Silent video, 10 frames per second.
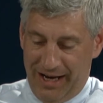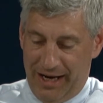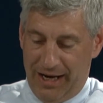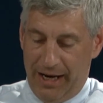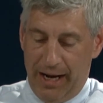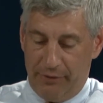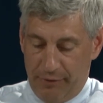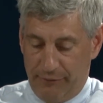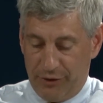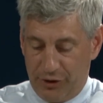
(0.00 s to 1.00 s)
uh, and a
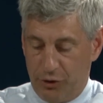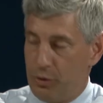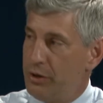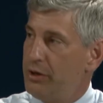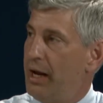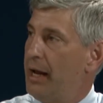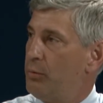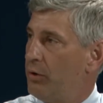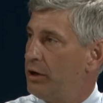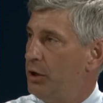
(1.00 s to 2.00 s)
river steward, and
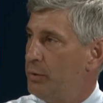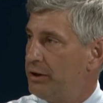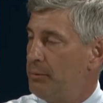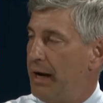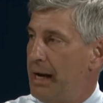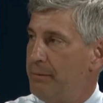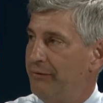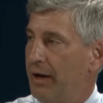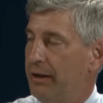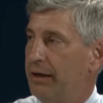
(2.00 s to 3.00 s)
working with the Miami
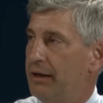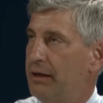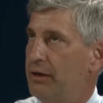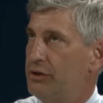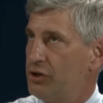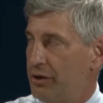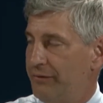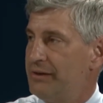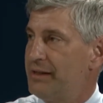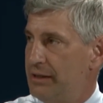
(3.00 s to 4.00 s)
Valley
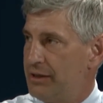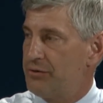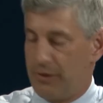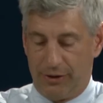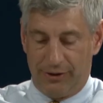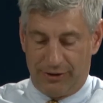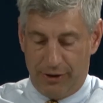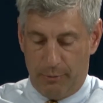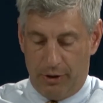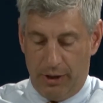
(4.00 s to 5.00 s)
Conservancy District mm -hmm. this
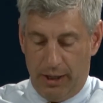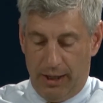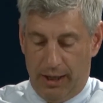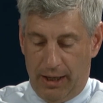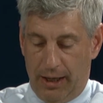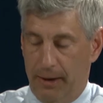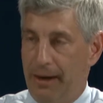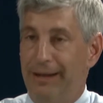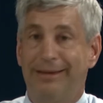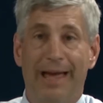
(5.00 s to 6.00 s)
summer. Uh,
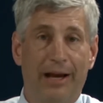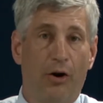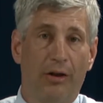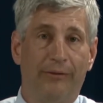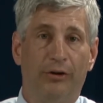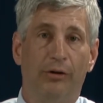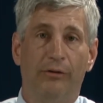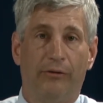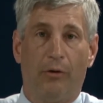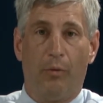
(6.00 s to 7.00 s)
and thank all of you
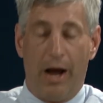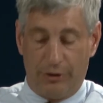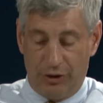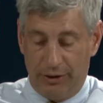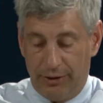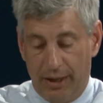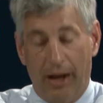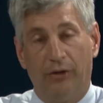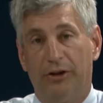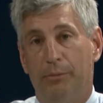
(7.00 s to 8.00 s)
for watching
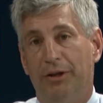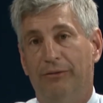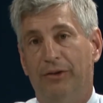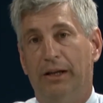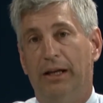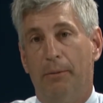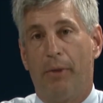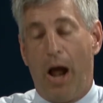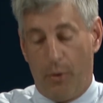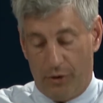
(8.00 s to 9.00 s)
LWV
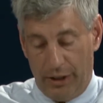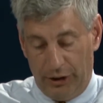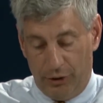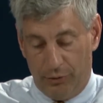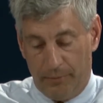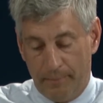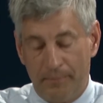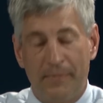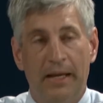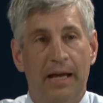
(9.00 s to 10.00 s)
Empowering You.
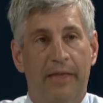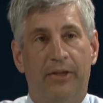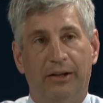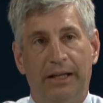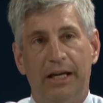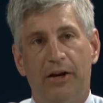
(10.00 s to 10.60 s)
The League